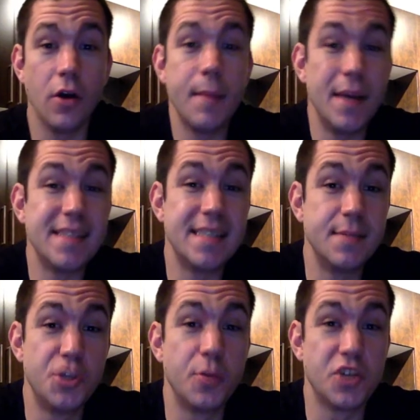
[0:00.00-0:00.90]
That might seem
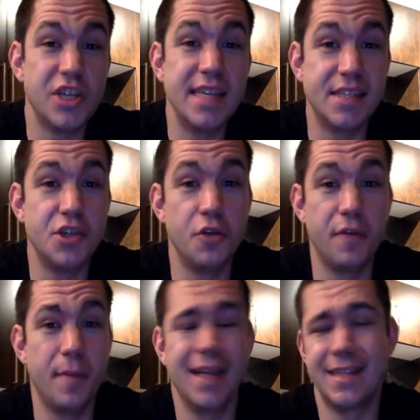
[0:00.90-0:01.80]
super cheesy too if
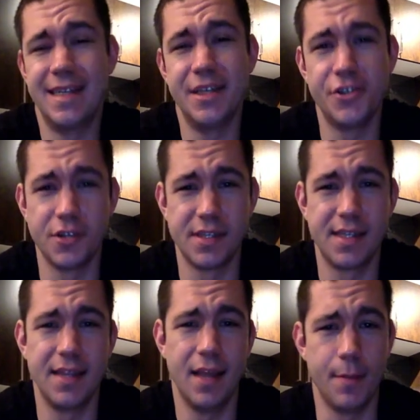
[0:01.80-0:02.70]
I made like T-shirts
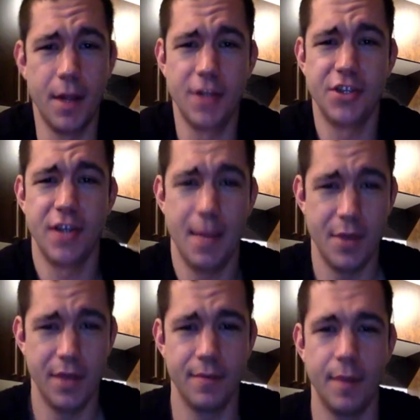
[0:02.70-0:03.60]
said like married
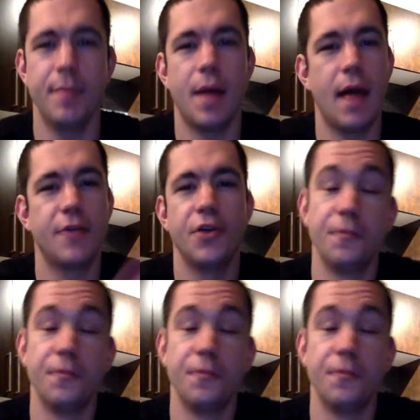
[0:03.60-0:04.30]
gaming. I mean, I don't know.